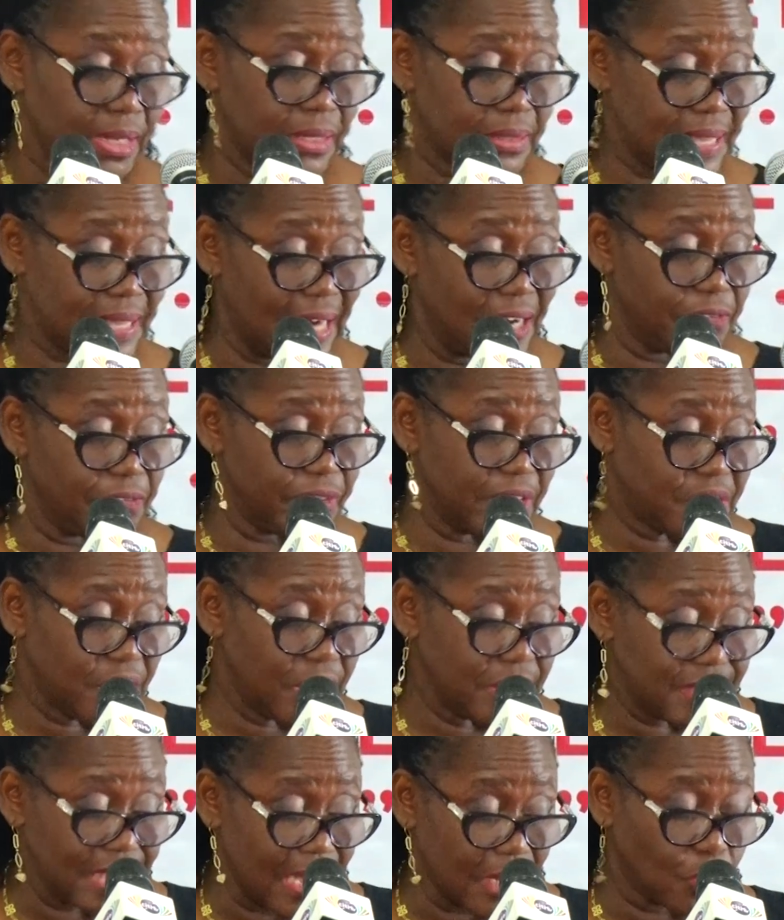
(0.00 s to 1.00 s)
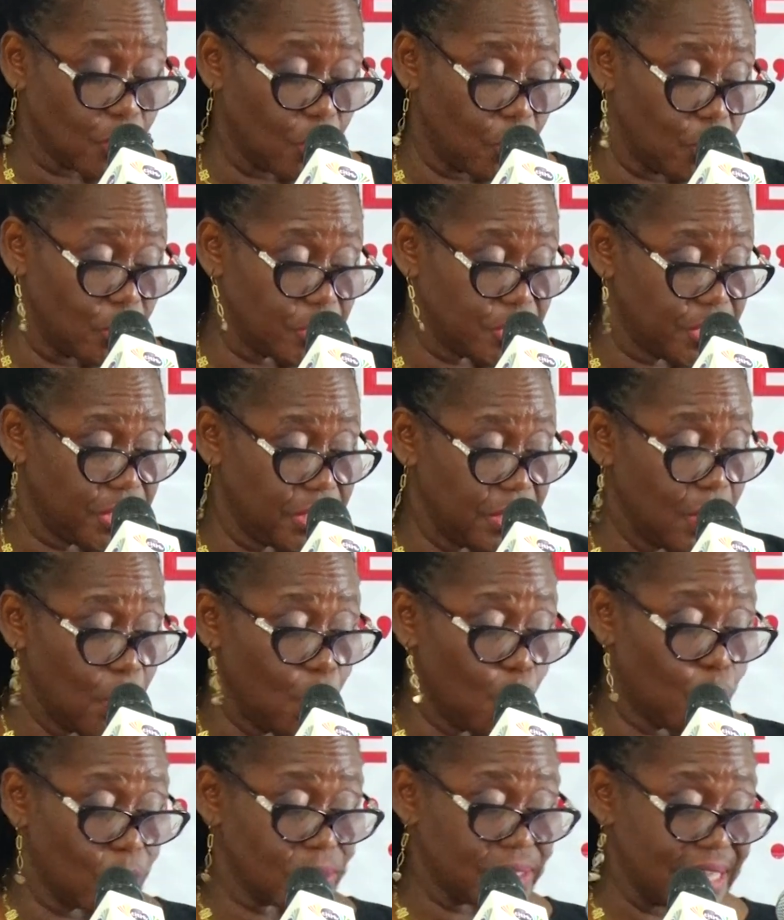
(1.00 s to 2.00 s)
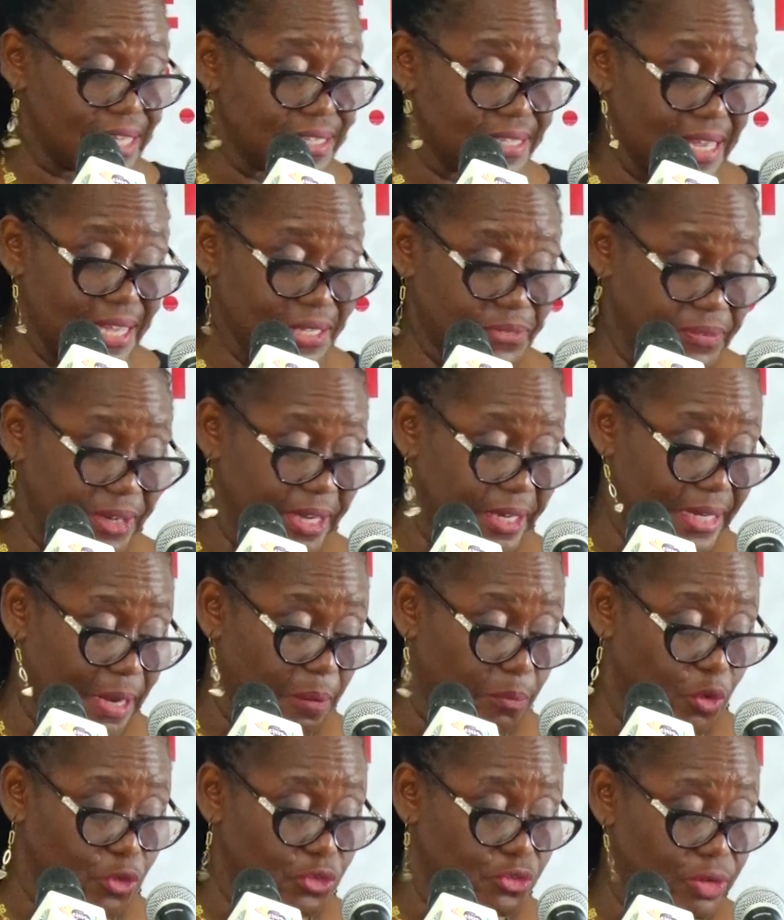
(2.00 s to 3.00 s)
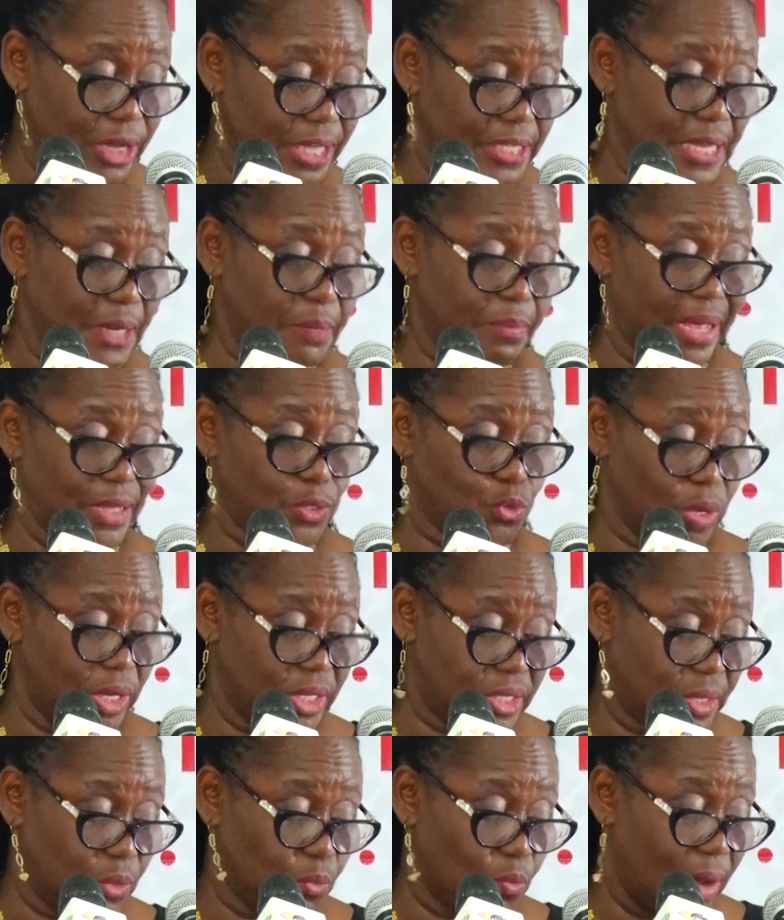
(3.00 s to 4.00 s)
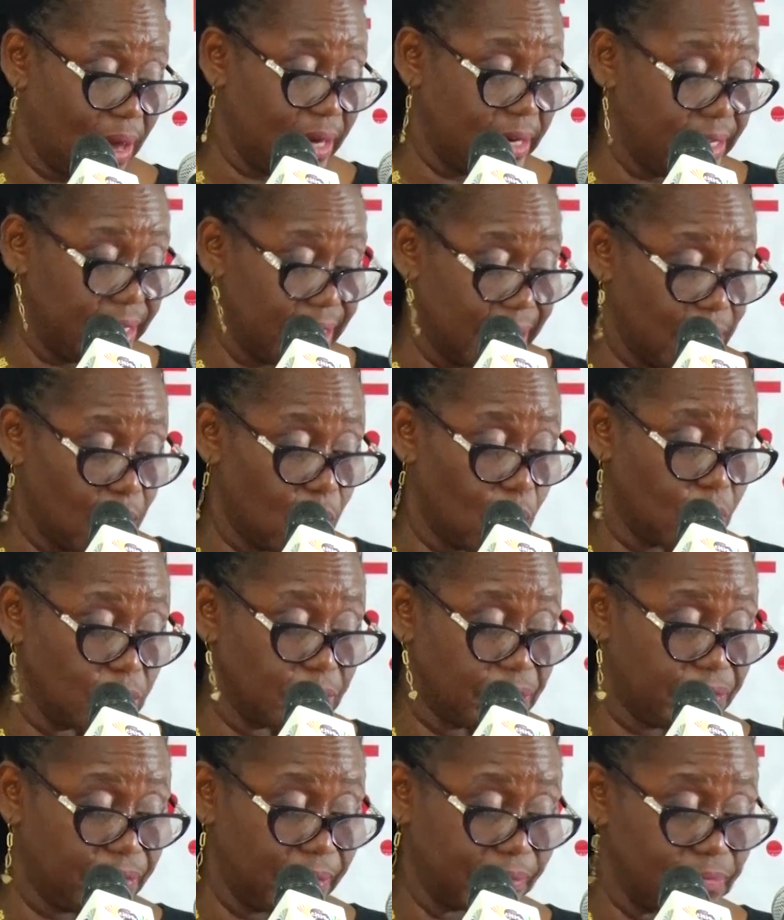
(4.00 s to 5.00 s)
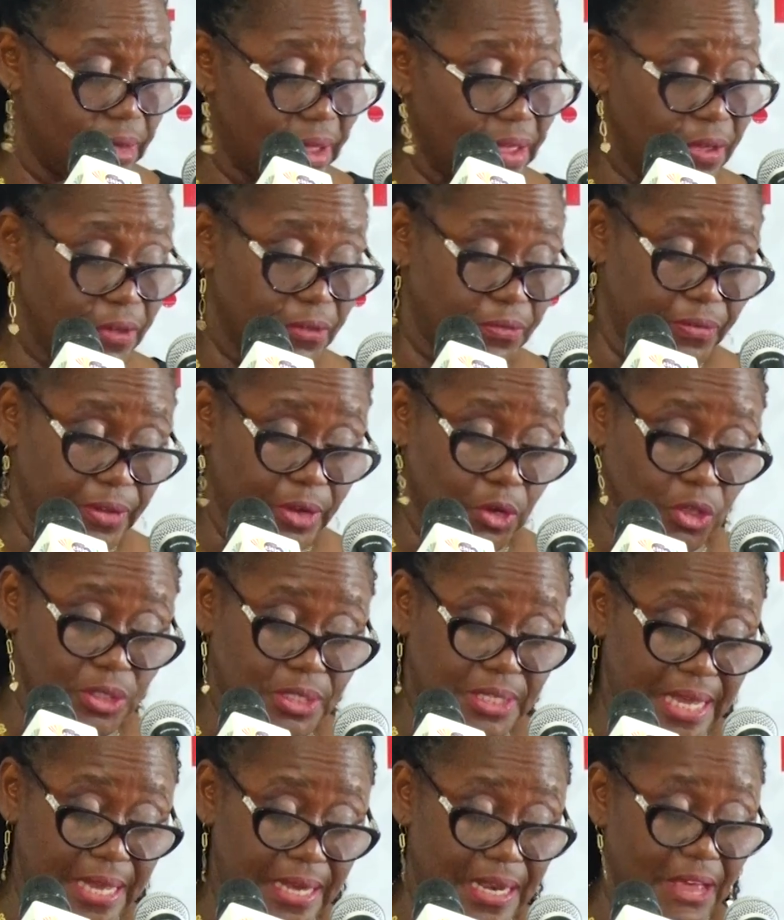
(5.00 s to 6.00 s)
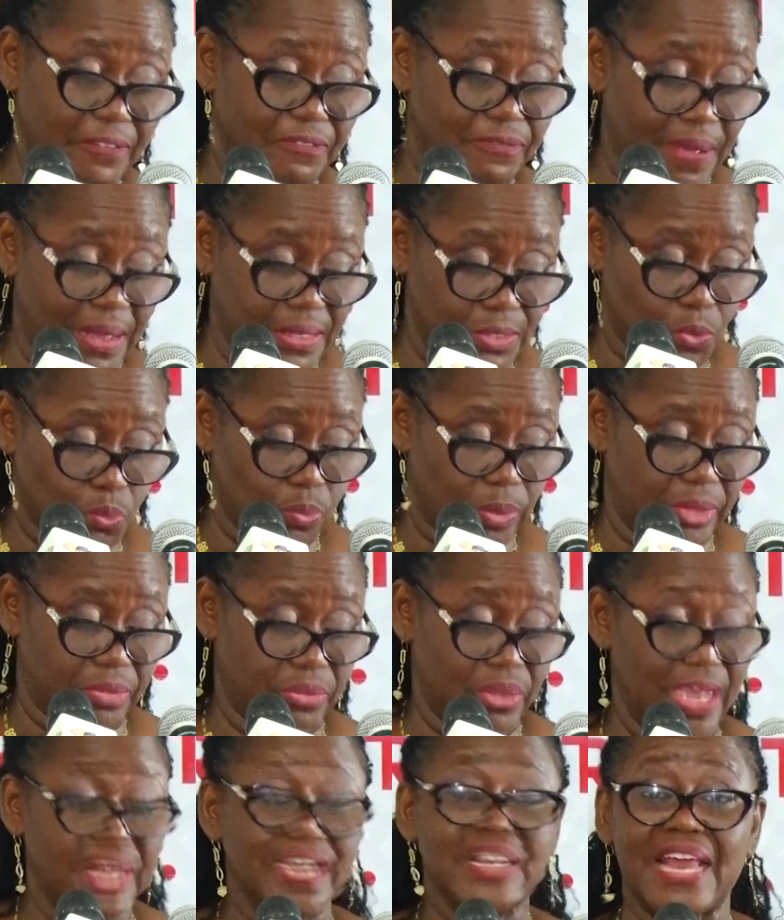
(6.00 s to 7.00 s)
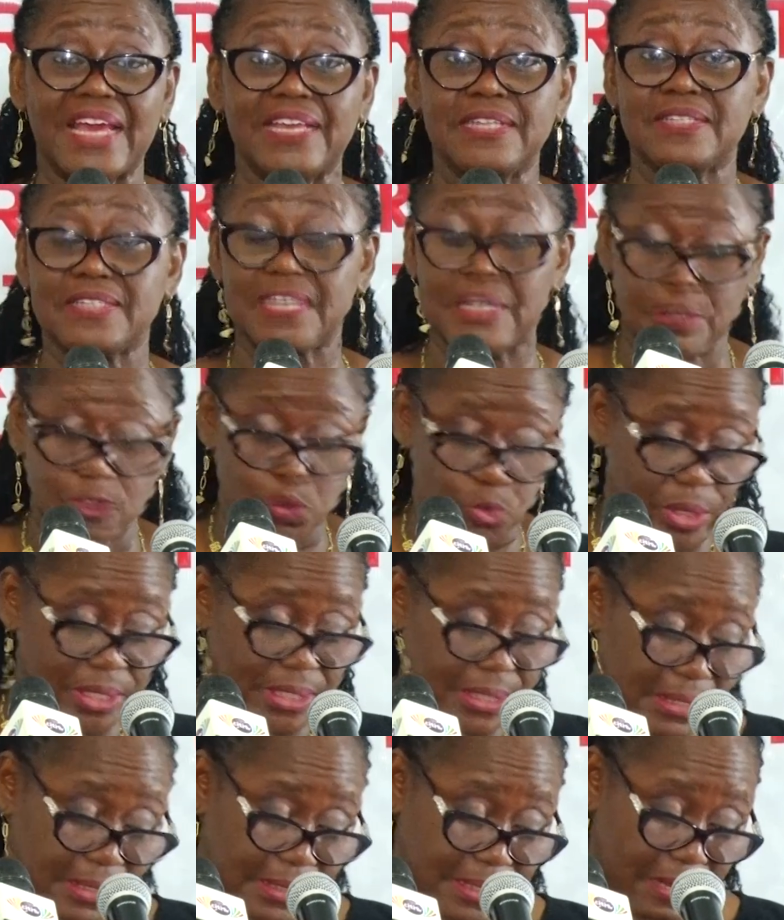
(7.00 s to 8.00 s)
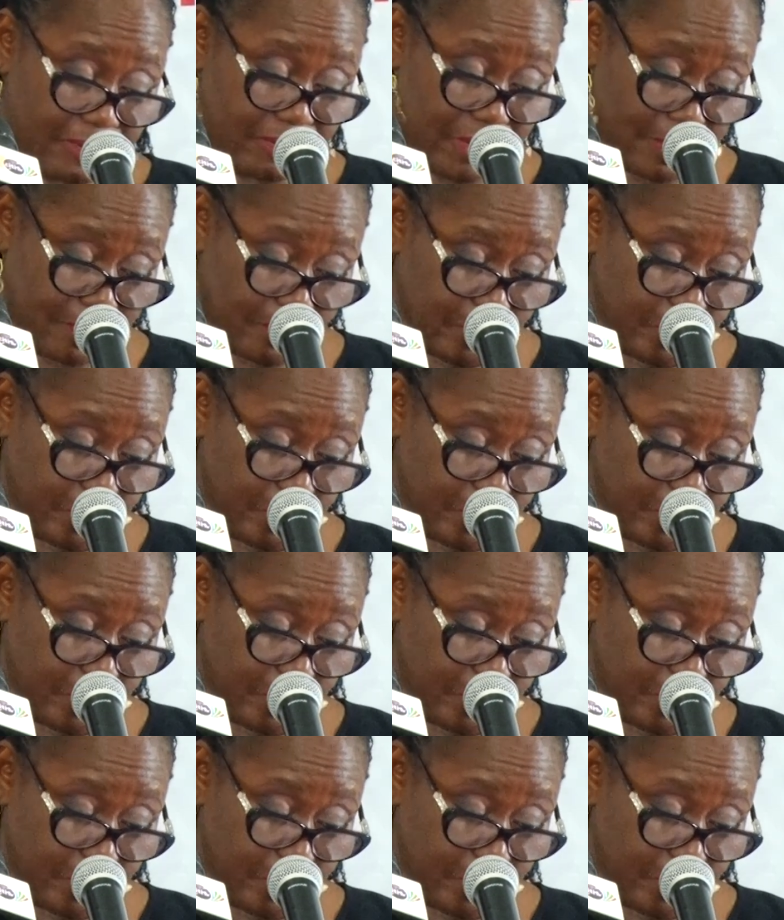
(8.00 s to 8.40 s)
Television technology was successfully demonstrated by 21-year-old Philo Taylor Farnsworth in 1927.